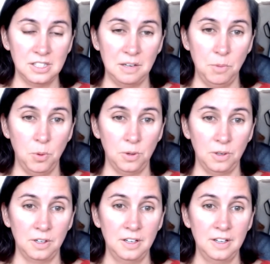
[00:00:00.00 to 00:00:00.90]
and
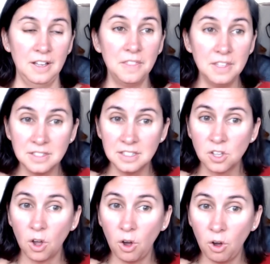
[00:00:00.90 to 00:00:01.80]
more. This
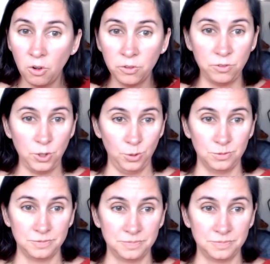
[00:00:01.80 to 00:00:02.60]
is all of you.